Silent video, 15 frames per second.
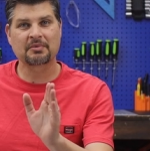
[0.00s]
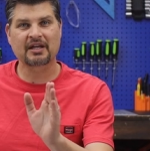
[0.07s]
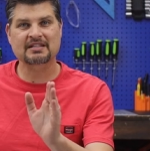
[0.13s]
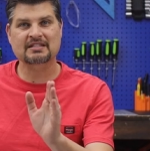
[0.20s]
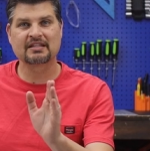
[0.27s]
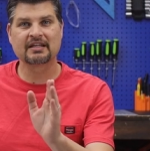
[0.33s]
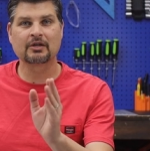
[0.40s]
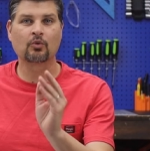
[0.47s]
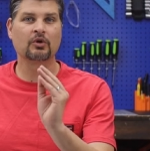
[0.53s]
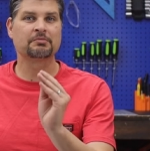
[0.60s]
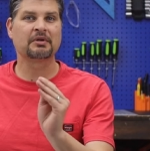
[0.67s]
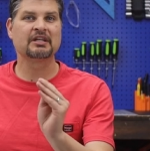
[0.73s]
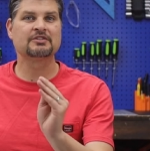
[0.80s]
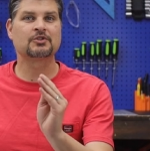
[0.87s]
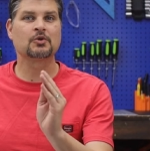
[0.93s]
best thing would
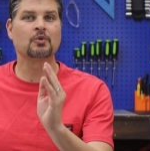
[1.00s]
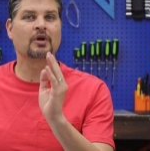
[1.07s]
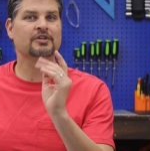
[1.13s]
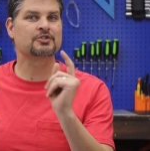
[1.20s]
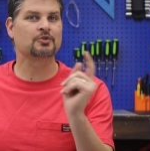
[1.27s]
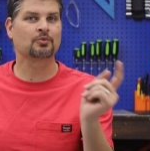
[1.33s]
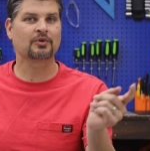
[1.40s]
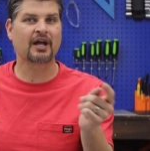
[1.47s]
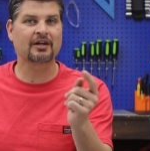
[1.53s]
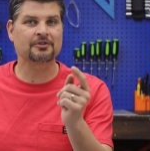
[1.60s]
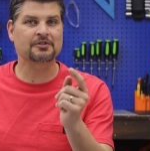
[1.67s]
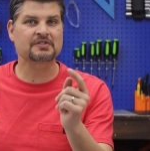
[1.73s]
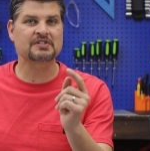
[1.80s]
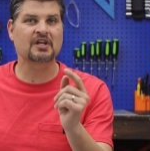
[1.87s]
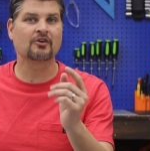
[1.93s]
be to surround
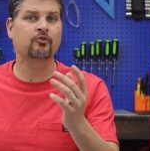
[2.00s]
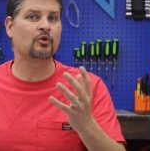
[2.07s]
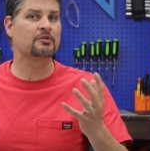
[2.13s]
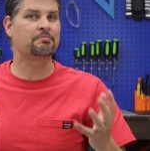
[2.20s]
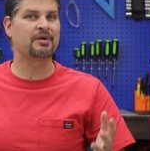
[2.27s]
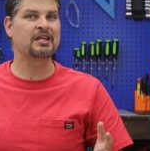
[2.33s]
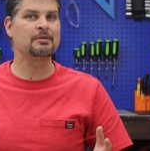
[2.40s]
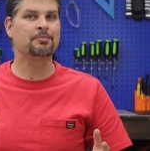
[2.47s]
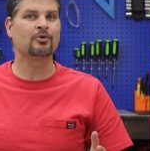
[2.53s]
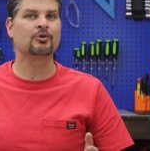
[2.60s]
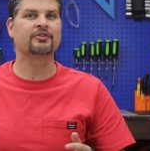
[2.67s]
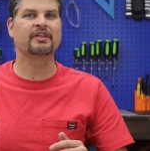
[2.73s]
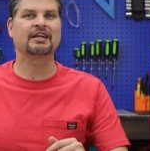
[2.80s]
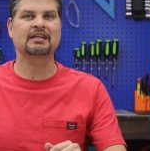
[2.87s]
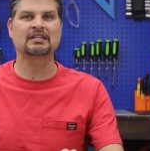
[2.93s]
yourself with
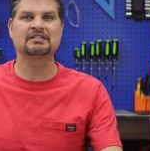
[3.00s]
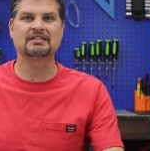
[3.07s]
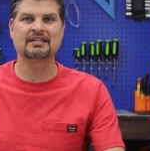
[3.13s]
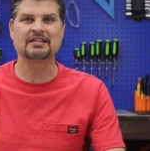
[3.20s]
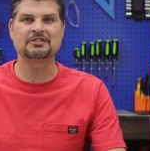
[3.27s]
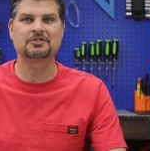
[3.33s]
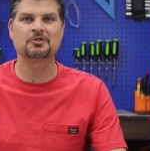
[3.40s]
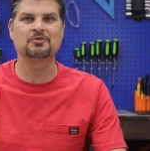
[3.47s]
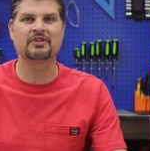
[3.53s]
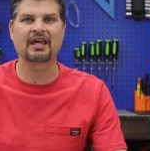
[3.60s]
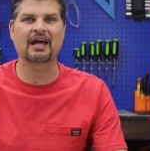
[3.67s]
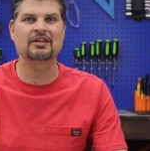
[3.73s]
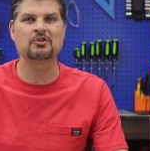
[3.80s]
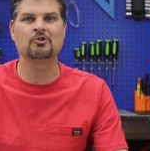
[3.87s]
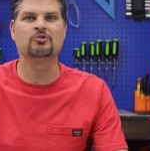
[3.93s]
people that can teach you
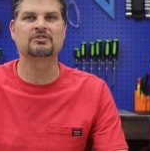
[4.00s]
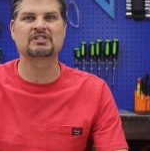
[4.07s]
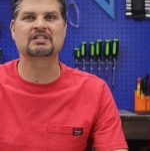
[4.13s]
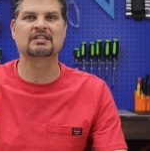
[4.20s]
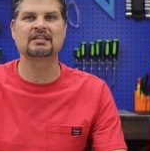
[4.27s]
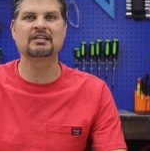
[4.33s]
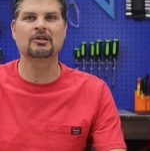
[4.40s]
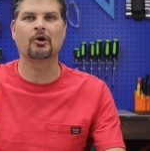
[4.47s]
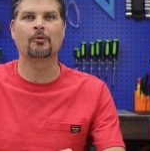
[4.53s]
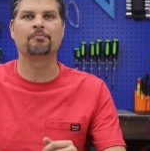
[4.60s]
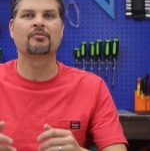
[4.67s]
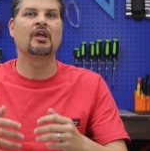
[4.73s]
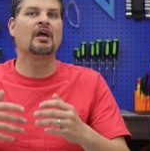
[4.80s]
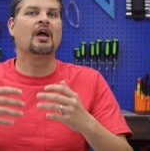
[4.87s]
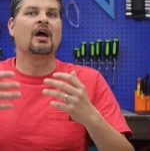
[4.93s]
that new skill.
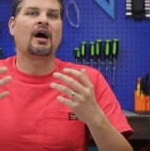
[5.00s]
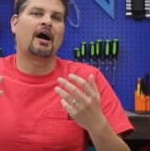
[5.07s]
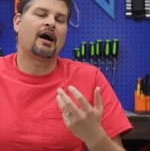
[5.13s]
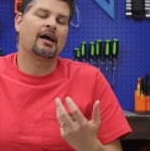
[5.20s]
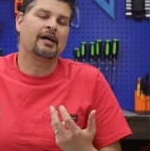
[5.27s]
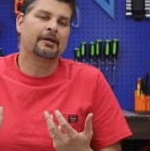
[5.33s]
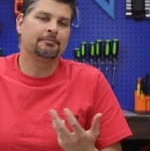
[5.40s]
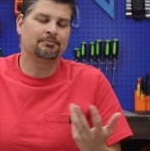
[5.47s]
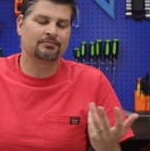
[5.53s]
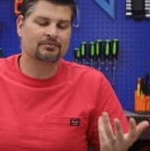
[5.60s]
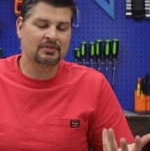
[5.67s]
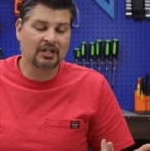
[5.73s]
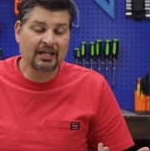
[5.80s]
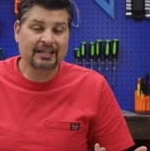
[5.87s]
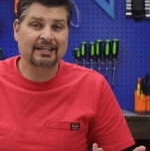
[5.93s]
I'm
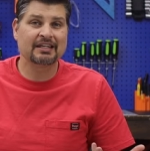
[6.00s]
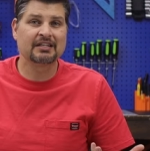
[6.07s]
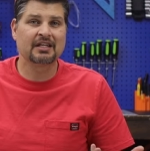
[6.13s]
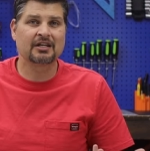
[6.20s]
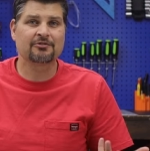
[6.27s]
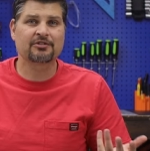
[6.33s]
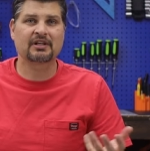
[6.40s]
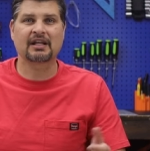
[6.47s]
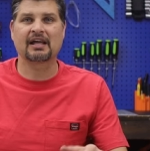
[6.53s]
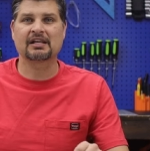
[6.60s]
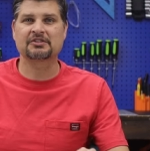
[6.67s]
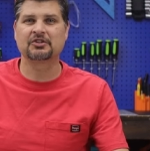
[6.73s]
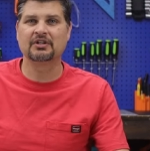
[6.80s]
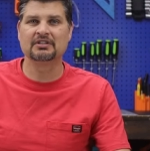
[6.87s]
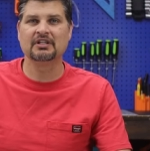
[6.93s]
lucky enough that I
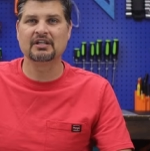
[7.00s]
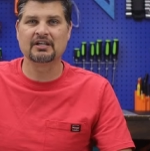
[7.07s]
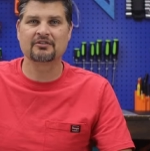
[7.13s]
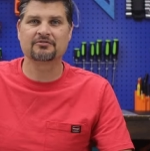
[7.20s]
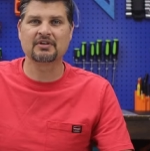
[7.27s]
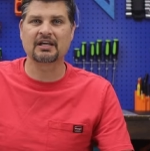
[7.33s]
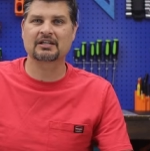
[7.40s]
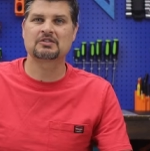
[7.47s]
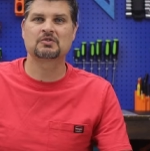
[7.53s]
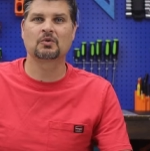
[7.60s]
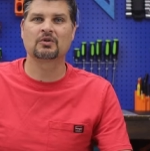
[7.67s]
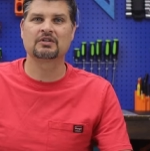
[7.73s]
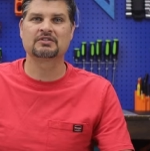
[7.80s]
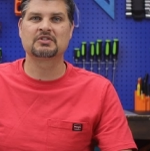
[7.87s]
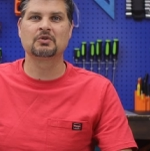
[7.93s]
actually live next
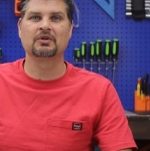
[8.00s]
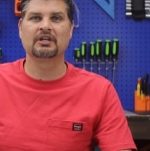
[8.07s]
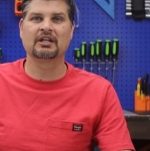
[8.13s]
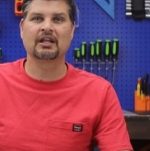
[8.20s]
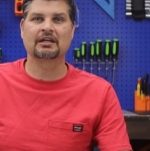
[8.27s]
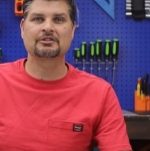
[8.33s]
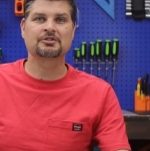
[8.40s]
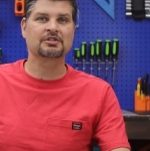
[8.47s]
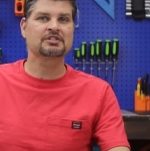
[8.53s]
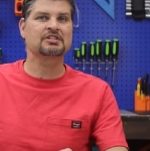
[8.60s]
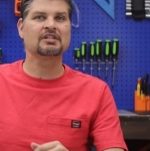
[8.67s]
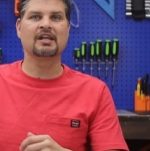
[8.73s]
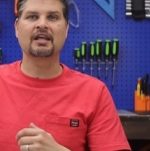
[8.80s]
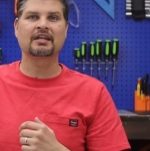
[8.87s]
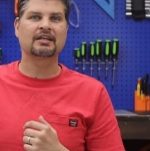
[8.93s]
door to an
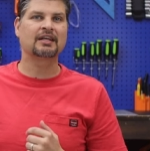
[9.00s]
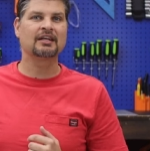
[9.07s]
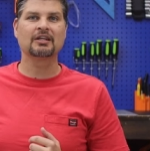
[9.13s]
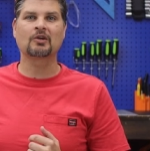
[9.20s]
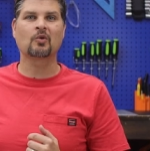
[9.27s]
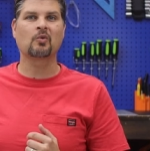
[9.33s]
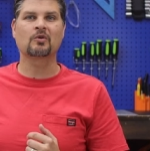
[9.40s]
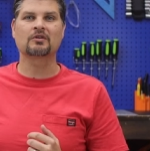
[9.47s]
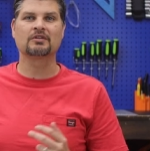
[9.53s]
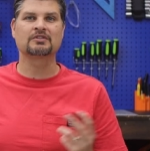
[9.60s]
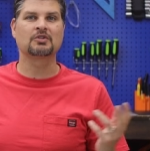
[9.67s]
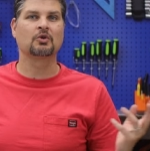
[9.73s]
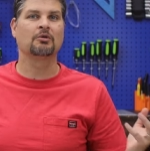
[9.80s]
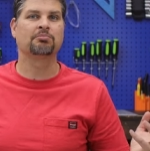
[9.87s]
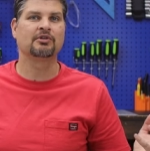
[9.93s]
electrician and kitty corner
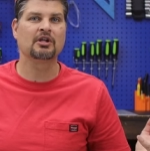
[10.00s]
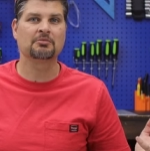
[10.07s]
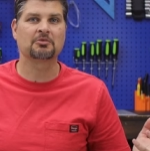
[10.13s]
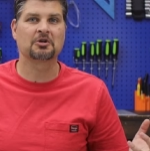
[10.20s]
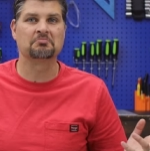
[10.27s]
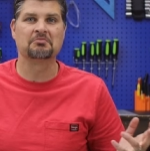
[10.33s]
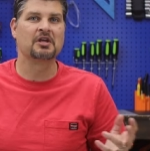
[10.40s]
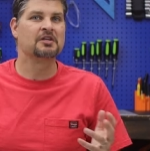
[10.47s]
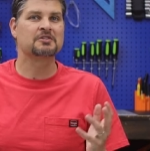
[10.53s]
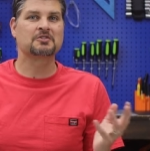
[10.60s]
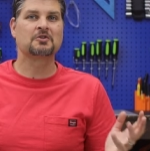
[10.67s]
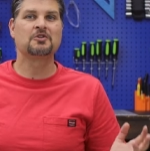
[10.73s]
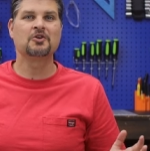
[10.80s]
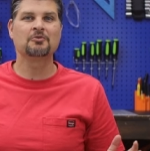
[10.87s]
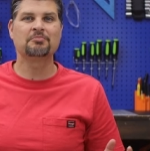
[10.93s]
to a plumber. So
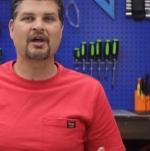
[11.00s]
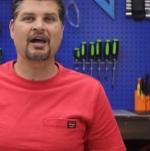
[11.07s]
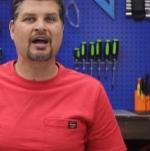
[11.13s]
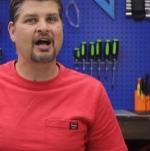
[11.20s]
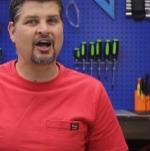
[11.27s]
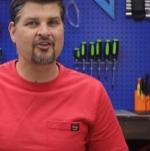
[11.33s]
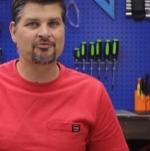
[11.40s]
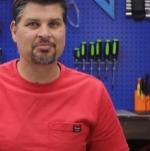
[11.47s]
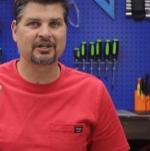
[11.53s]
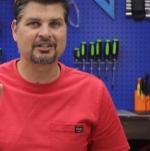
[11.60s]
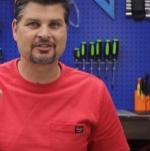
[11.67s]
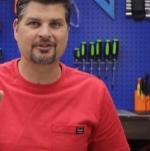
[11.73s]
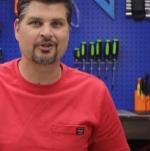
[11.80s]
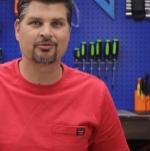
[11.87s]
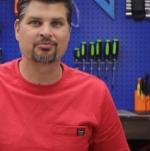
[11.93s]
you bet I've
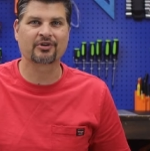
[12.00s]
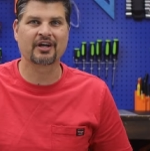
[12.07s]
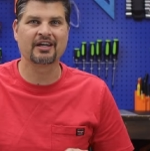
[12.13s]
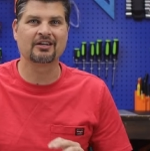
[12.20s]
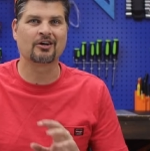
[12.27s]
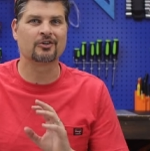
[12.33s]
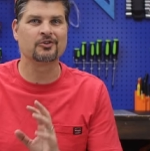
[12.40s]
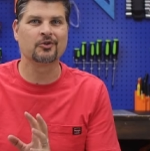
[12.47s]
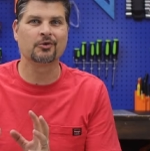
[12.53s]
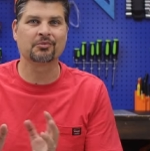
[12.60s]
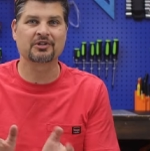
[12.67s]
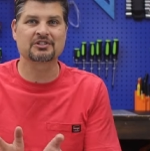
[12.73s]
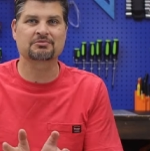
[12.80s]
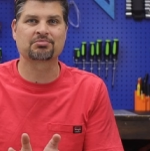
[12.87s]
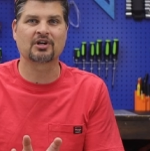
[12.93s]
picked their brain on
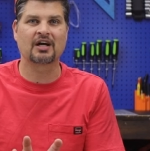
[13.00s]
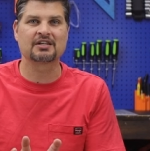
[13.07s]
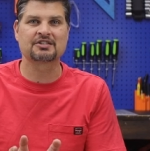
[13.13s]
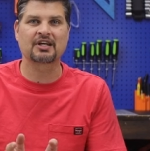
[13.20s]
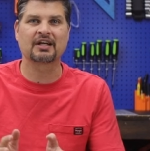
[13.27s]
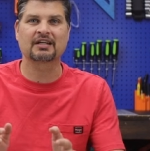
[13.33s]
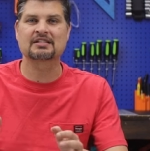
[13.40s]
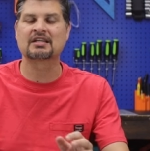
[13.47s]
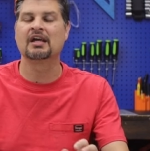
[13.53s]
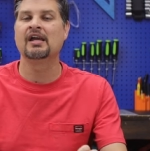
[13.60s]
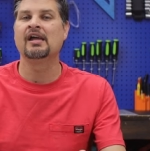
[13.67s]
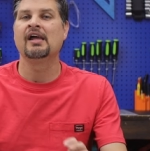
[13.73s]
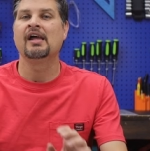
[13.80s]
numerous projects,